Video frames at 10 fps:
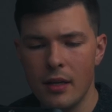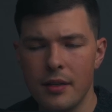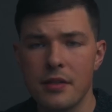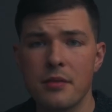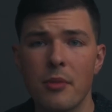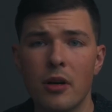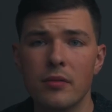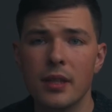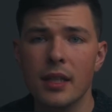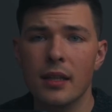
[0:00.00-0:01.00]
This
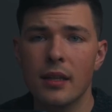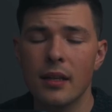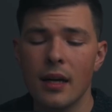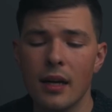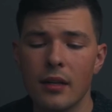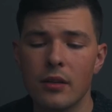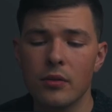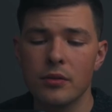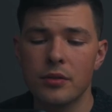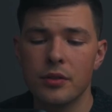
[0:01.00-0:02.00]
SmallRig
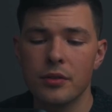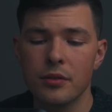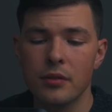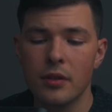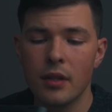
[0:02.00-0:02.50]
cold shoe